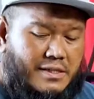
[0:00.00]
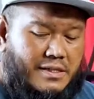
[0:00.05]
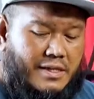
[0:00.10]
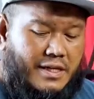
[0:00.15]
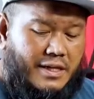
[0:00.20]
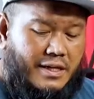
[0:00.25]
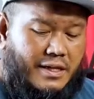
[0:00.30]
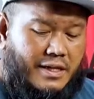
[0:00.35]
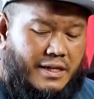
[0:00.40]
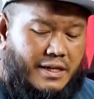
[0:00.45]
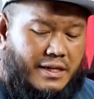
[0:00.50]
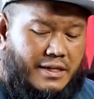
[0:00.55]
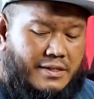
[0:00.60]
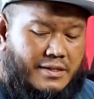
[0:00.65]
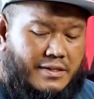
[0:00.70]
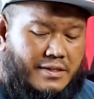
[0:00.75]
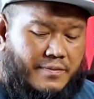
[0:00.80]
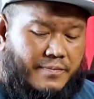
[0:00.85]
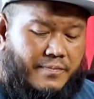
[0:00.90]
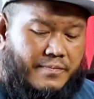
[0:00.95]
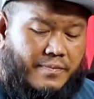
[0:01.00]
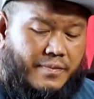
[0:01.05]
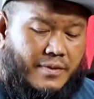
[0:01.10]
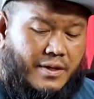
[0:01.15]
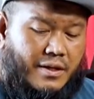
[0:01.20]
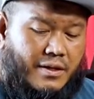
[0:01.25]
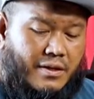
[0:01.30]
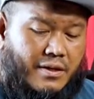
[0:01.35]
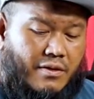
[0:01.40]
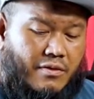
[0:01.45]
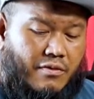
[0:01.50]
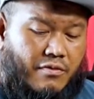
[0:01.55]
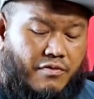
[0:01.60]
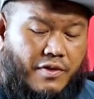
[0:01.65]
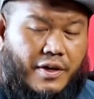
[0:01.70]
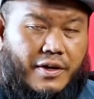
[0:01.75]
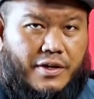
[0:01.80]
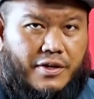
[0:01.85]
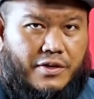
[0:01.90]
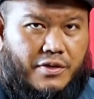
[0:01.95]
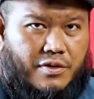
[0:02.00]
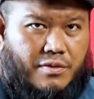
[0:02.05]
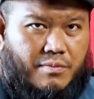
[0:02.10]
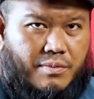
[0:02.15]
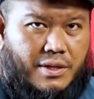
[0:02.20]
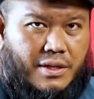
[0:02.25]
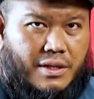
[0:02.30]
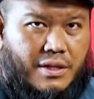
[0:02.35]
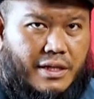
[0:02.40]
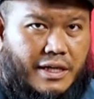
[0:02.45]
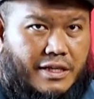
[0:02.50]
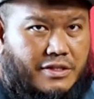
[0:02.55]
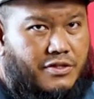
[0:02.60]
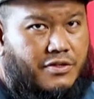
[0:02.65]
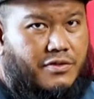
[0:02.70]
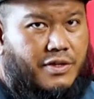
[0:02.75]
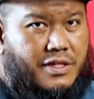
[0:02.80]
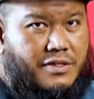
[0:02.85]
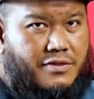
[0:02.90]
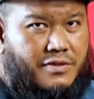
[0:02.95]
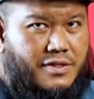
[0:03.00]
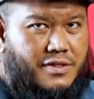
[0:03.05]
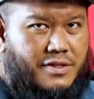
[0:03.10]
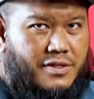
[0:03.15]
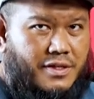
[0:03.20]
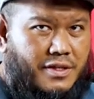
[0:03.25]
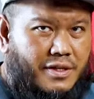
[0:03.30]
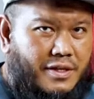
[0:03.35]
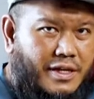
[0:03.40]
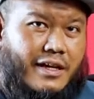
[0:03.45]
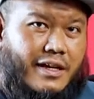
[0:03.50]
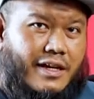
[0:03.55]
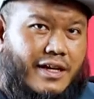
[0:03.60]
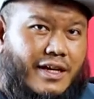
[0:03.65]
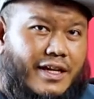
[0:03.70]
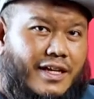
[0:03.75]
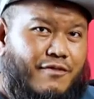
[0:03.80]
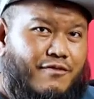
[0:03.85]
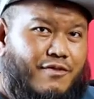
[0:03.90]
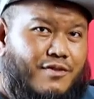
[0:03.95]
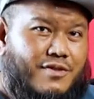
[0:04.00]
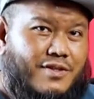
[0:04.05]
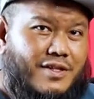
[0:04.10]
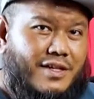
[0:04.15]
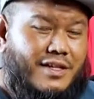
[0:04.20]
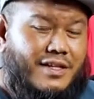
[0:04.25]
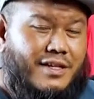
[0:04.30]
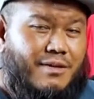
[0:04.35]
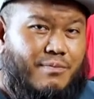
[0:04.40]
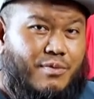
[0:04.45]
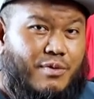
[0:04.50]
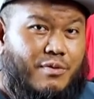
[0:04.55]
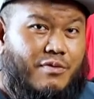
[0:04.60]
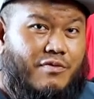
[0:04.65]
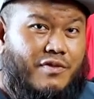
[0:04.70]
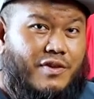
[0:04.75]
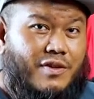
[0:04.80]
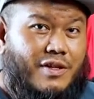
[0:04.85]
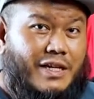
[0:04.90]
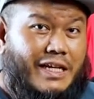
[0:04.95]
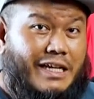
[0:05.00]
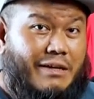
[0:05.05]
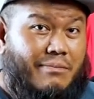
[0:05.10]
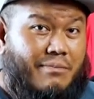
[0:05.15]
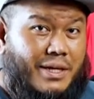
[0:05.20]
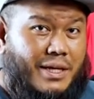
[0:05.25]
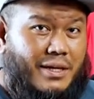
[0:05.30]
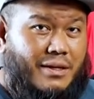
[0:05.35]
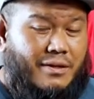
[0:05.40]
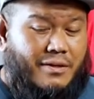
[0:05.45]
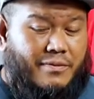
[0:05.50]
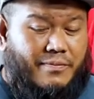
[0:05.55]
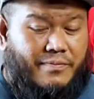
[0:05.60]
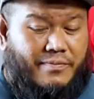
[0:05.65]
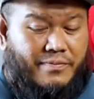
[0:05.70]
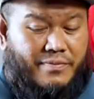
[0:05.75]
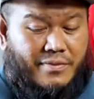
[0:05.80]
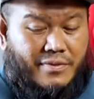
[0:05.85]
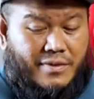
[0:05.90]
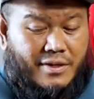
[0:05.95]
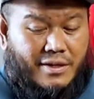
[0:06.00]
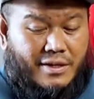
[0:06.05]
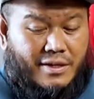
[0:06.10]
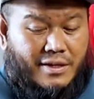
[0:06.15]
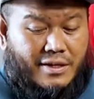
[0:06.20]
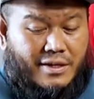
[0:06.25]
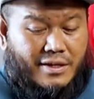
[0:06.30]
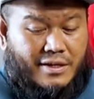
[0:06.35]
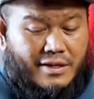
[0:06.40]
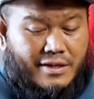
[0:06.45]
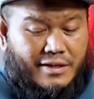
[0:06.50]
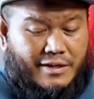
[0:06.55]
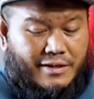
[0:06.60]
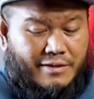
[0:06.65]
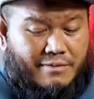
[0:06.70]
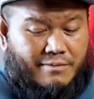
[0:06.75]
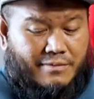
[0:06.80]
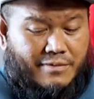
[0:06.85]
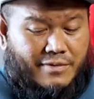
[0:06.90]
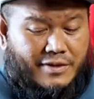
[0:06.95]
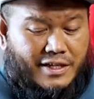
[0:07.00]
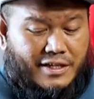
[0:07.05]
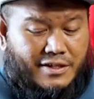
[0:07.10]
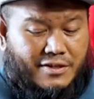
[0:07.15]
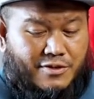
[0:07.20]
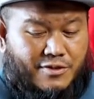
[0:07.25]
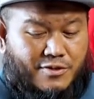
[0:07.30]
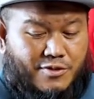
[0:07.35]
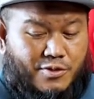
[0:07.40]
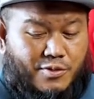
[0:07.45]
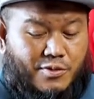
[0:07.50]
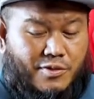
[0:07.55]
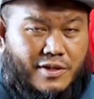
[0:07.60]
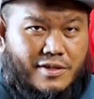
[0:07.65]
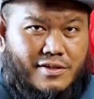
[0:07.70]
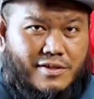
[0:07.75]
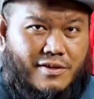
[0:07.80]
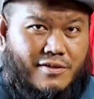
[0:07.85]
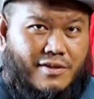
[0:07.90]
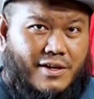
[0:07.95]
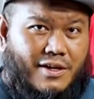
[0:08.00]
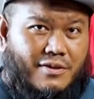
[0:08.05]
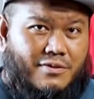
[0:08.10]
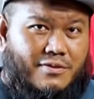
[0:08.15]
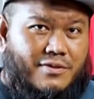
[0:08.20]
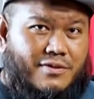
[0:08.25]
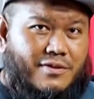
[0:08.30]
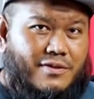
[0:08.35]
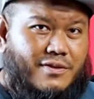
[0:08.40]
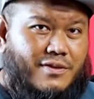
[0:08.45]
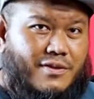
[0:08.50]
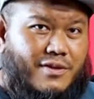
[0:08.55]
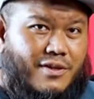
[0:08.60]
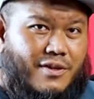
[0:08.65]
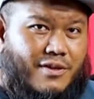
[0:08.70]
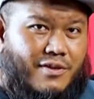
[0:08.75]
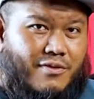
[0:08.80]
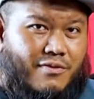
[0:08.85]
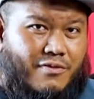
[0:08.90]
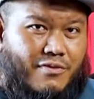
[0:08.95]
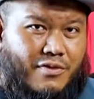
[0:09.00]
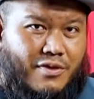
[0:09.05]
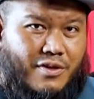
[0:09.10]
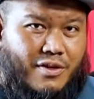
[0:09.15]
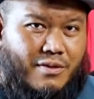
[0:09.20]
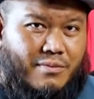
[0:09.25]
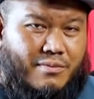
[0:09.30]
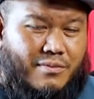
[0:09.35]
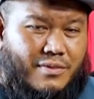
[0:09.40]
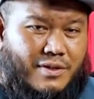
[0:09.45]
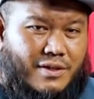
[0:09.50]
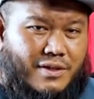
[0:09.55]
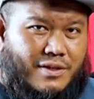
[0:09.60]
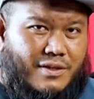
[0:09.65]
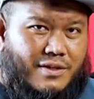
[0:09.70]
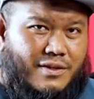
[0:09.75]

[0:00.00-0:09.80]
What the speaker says: said is very durable and scratch resistant. And if you've seen the promo video that they made, they threw this around from